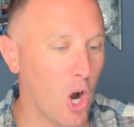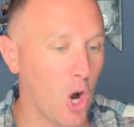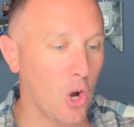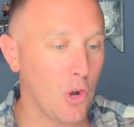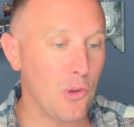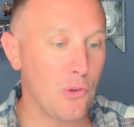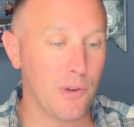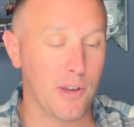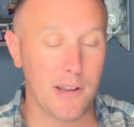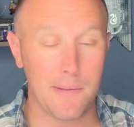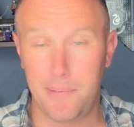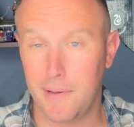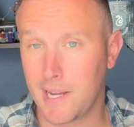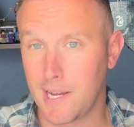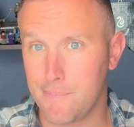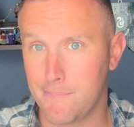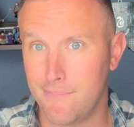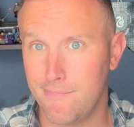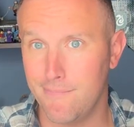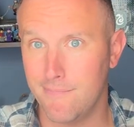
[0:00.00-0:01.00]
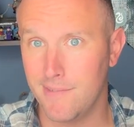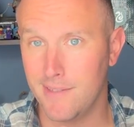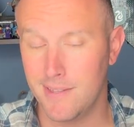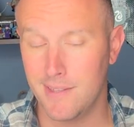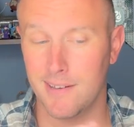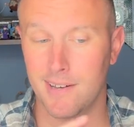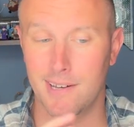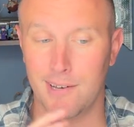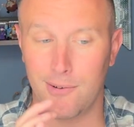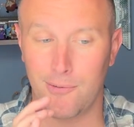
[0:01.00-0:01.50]
Are you going to pick up
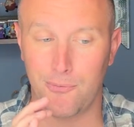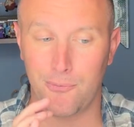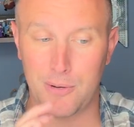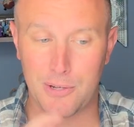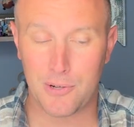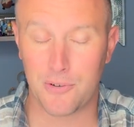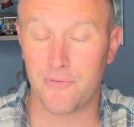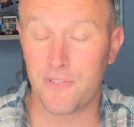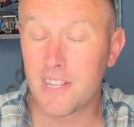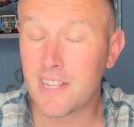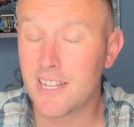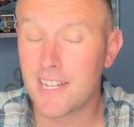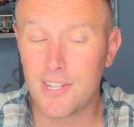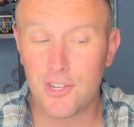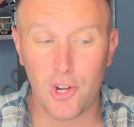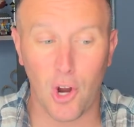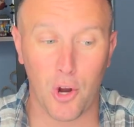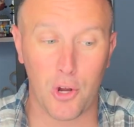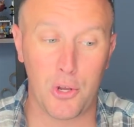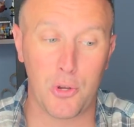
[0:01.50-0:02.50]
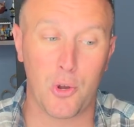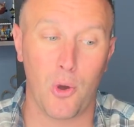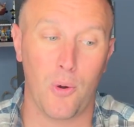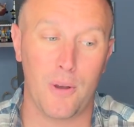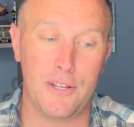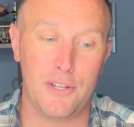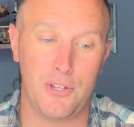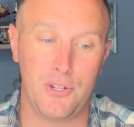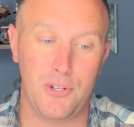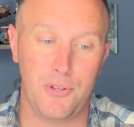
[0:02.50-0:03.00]
the Winter Village? Are you
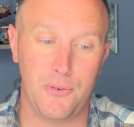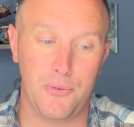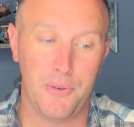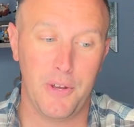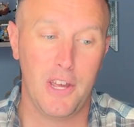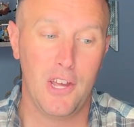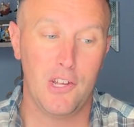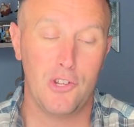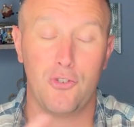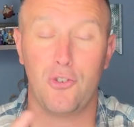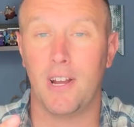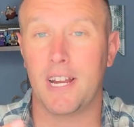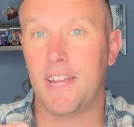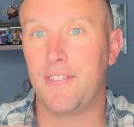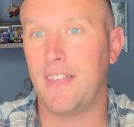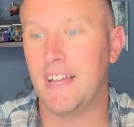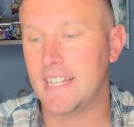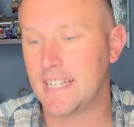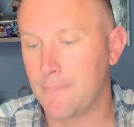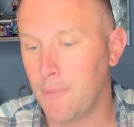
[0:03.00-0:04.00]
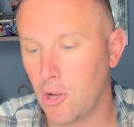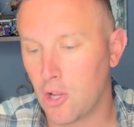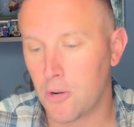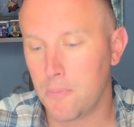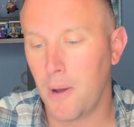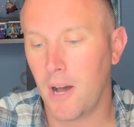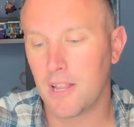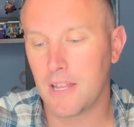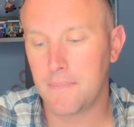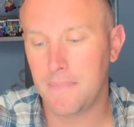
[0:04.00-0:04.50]
going to try and get that smaller
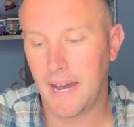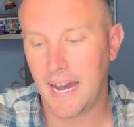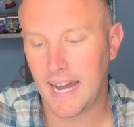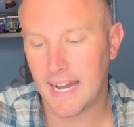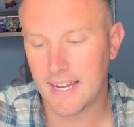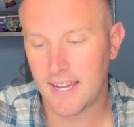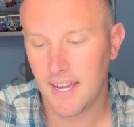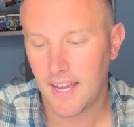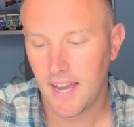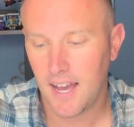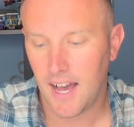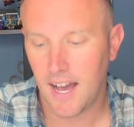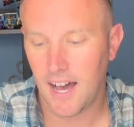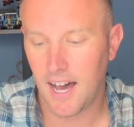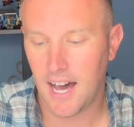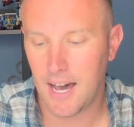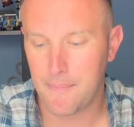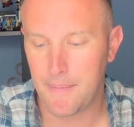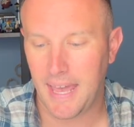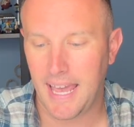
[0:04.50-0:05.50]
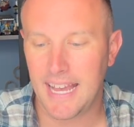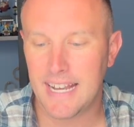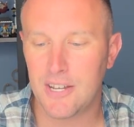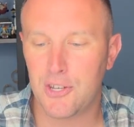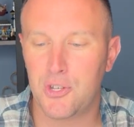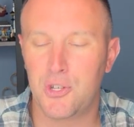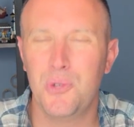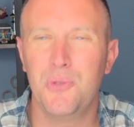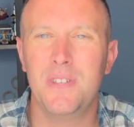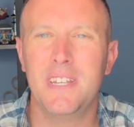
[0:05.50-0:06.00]
poly bag?
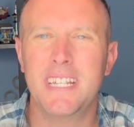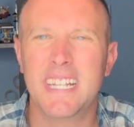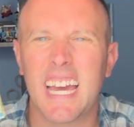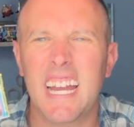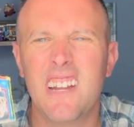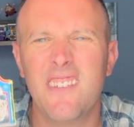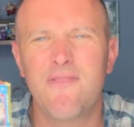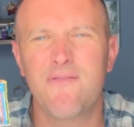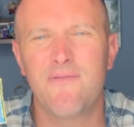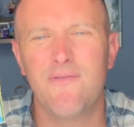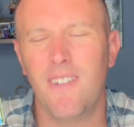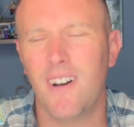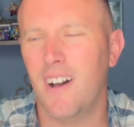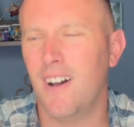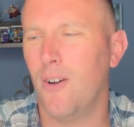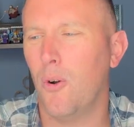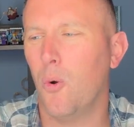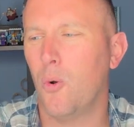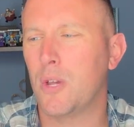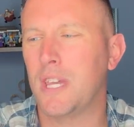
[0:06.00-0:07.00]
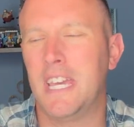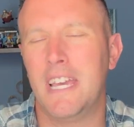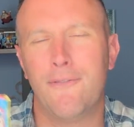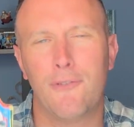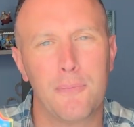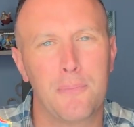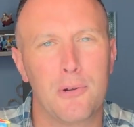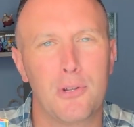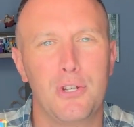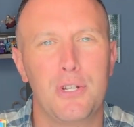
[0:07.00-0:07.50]
And do these kind of gift
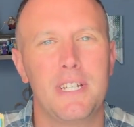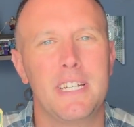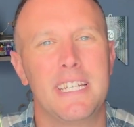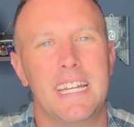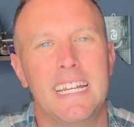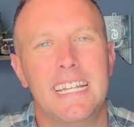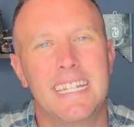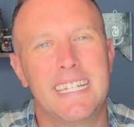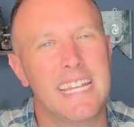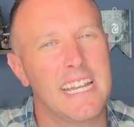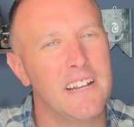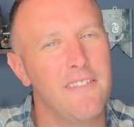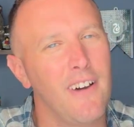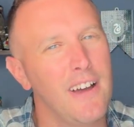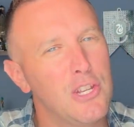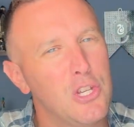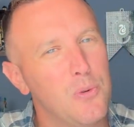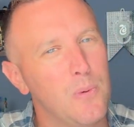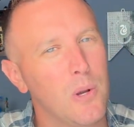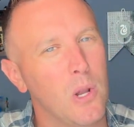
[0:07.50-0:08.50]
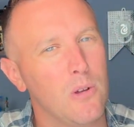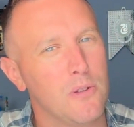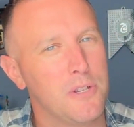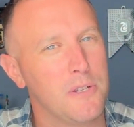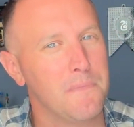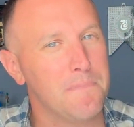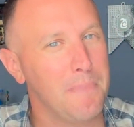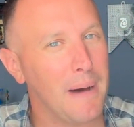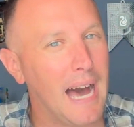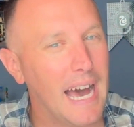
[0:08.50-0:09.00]
with purchases incentivize you at all
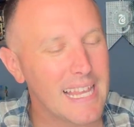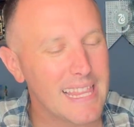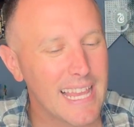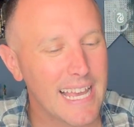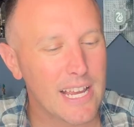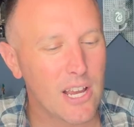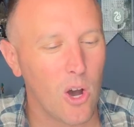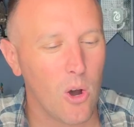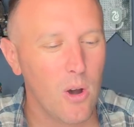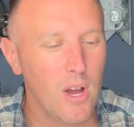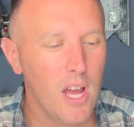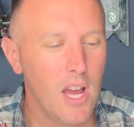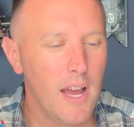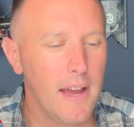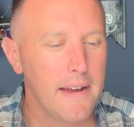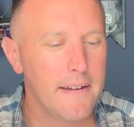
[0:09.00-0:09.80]
to buy Lego?